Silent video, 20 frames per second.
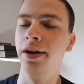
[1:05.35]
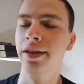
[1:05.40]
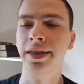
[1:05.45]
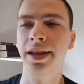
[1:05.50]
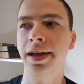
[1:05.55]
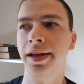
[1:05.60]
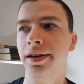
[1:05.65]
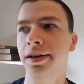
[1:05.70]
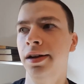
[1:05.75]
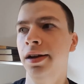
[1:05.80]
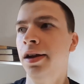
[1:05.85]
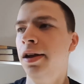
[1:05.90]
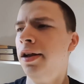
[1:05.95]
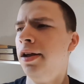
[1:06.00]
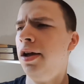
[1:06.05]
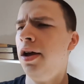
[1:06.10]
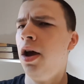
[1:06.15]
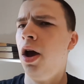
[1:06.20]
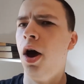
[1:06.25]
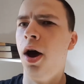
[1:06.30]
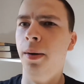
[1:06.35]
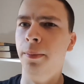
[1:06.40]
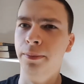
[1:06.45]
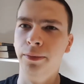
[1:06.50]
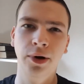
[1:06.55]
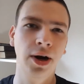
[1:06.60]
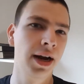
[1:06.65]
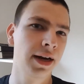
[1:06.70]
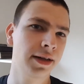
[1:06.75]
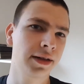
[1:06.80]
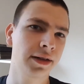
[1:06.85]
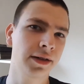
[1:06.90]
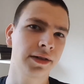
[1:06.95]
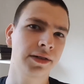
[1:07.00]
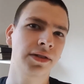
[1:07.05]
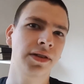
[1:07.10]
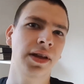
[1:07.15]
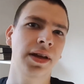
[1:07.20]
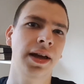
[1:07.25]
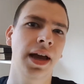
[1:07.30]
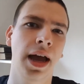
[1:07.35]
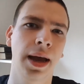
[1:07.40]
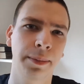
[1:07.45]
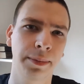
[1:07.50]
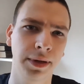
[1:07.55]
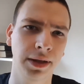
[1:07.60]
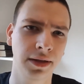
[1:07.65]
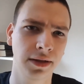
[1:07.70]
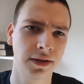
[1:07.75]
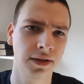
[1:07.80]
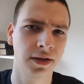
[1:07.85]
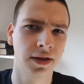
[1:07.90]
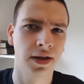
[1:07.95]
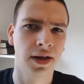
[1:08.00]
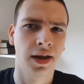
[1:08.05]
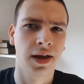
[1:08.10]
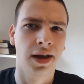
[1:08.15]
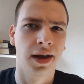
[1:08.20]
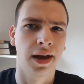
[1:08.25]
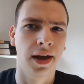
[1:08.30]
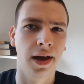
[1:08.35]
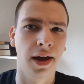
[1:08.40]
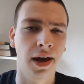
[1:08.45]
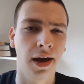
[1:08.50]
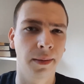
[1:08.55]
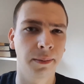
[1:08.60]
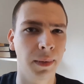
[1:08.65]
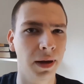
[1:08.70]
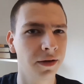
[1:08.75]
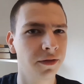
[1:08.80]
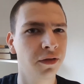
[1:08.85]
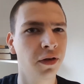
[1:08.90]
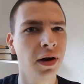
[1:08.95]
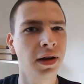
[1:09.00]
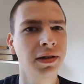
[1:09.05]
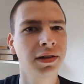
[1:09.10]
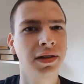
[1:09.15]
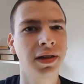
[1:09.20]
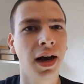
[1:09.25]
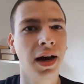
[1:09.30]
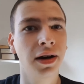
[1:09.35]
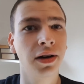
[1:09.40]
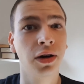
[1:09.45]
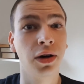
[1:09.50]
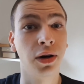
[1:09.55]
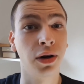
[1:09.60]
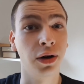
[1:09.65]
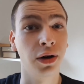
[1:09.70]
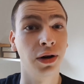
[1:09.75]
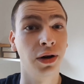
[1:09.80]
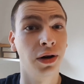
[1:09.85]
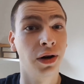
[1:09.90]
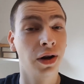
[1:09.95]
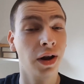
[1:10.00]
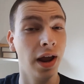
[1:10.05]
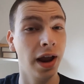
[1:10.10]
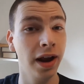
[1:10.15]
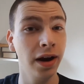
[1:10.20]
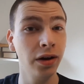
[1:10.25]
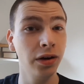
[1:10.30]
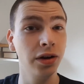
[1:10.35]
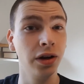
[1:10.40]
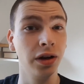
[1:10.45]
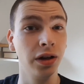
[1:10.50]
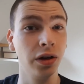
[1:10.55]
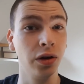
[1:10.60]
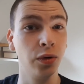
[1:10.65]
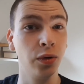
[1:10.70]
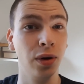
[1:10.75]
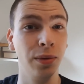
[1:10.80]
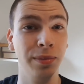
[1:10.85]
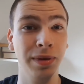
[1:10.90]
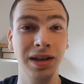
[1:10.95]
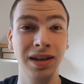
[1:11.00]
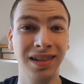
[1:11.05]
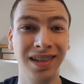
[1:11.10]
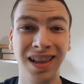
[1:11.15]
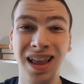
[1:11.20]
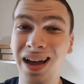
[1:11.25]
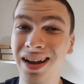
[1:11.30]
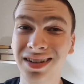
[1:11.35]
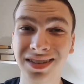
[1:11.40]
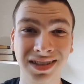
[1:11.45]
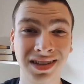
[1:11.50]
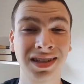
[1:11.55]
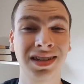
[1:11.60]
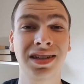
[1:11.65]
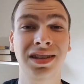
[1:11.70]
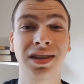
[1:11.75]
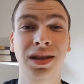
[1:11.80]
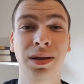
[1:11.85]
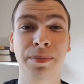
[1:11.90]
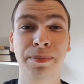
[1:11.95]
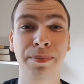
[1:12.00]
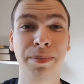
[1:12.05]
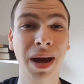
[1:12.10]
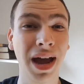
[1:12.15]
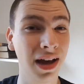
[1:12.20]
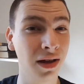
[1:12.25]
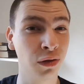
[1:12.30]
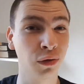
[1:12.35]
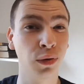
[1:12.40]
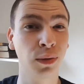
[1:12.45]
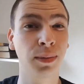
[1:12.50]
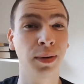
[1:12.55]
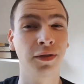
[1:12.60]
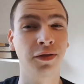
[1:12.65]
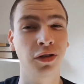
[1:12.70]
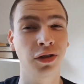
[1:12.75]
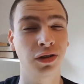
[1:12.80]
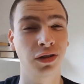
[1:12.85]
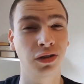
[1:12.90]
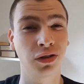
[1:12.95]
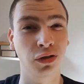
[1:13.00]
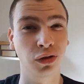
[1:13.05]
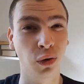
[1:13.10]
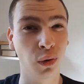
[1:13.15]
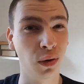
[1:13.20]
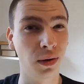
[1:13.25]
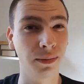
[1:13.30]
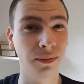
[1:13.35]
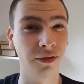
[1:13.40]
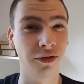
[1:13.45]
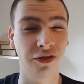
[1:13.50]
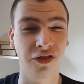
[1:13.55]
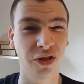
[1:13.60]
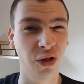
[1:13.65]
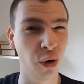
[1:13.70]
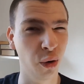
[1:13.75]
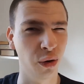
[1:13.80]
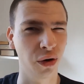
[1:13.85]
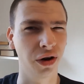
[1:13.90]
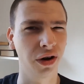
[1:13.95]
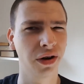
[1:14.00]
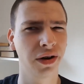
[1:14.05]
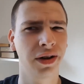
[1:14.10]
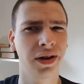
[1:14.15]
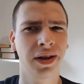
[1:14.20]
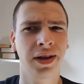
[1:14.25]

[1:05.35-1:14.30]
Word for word: And then a miraculous thing happened. Uh, my friend got her hair cutting equipment locked in the bathroom of her dorm floor.